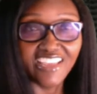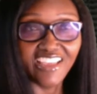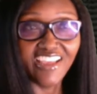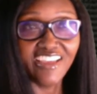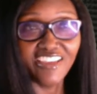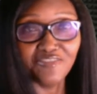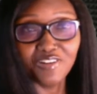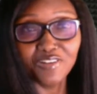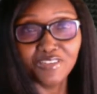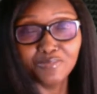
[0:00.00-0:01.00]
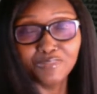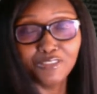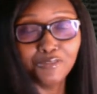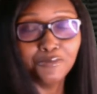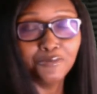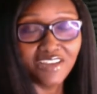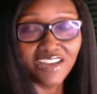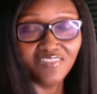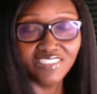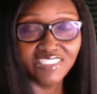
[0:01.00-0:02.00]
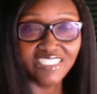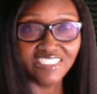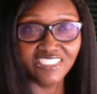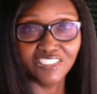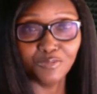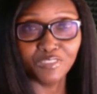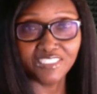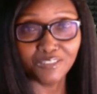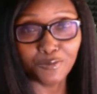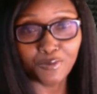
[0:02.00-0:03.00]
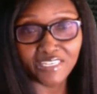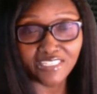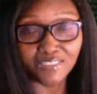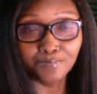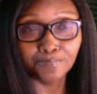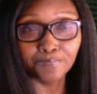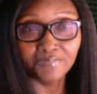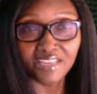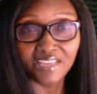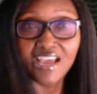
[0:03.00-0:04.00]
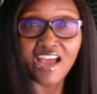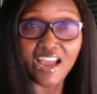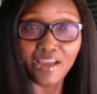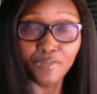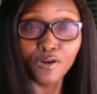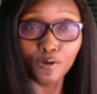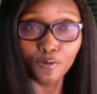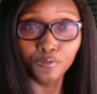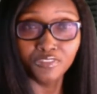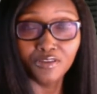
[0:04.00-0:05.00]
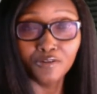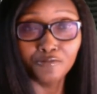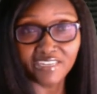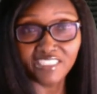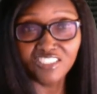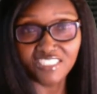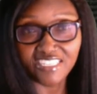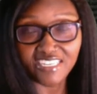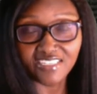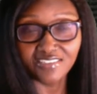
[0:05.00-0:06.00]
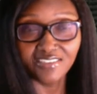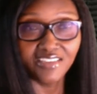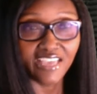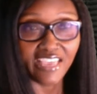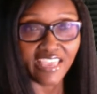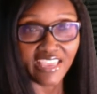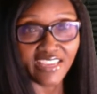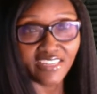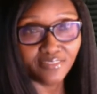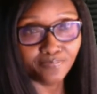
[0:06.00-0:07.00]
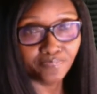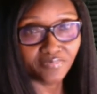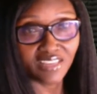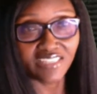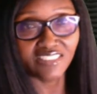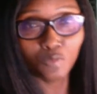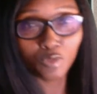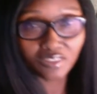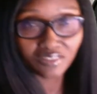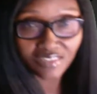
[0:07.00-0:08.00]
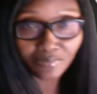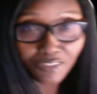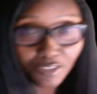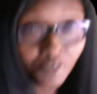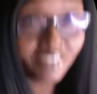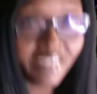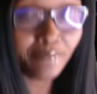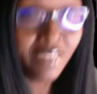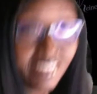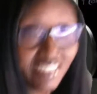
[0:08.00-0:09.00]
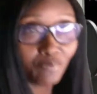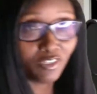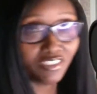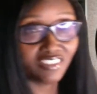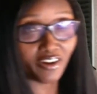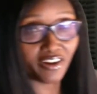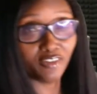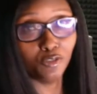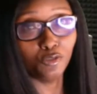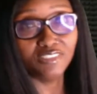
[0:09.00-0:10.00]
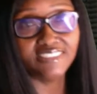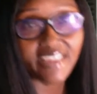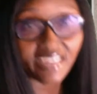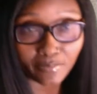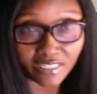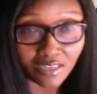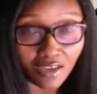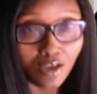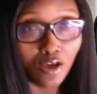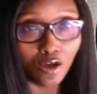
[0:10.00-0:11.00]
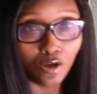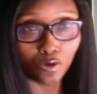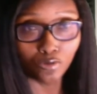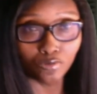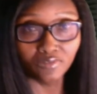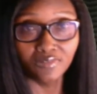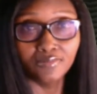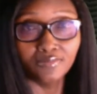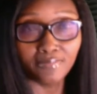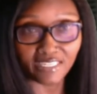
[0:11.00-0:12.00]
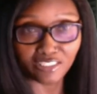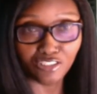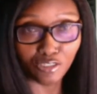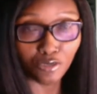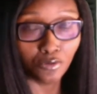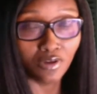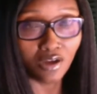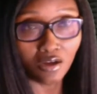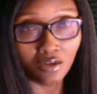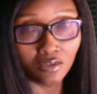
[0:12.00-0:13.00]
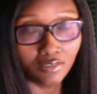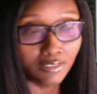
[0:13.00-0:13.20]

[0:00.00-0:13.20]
Hi, welcome to Conversations with the Queen. I'm your host, Rain Janique, and I just want to come to you today because I want to start a new segment on my show called